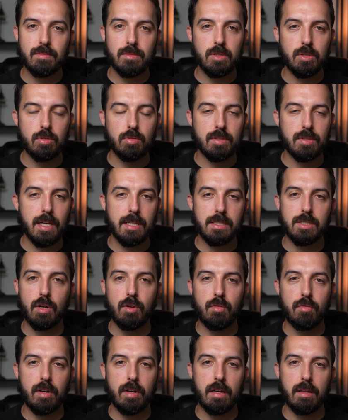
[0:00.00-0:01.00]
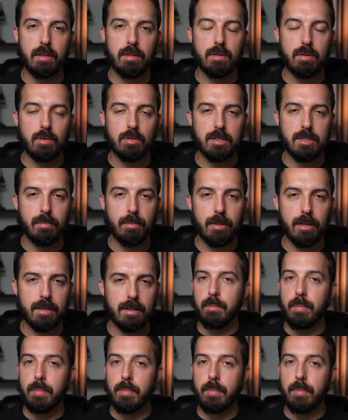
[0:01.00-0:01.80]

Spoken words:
to test our faith or something.